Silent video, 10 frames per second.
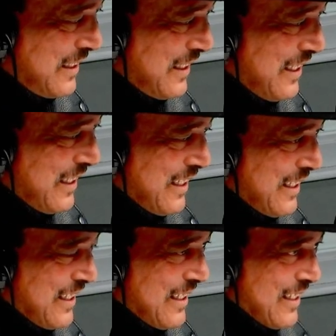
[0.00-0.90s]
Oh,
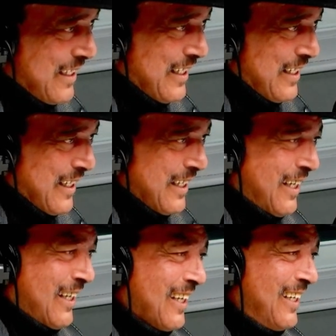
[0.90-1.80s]
whiskey.
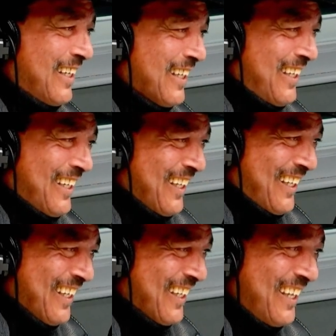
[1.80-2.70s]

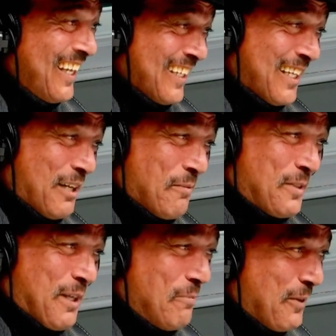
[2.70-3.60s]
It
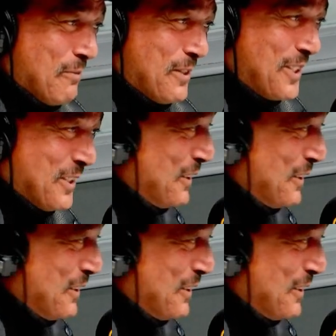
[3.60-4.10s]
helps, I promise you.